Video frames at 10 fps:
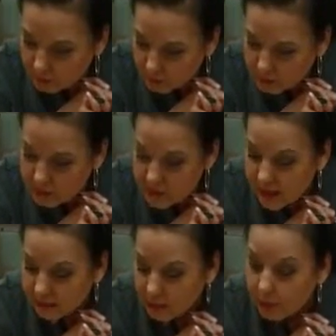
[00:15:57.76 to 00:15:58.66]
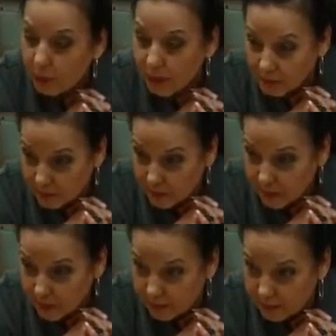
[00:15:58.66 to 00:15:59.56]
But does he have the problem
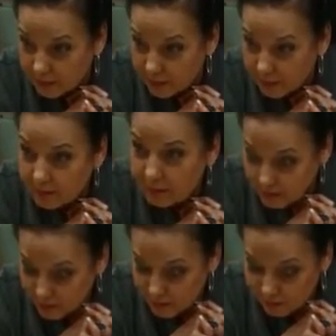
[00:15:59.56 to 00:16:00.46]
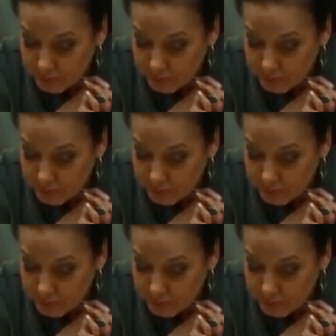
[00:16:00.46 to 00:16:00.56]
right? Good.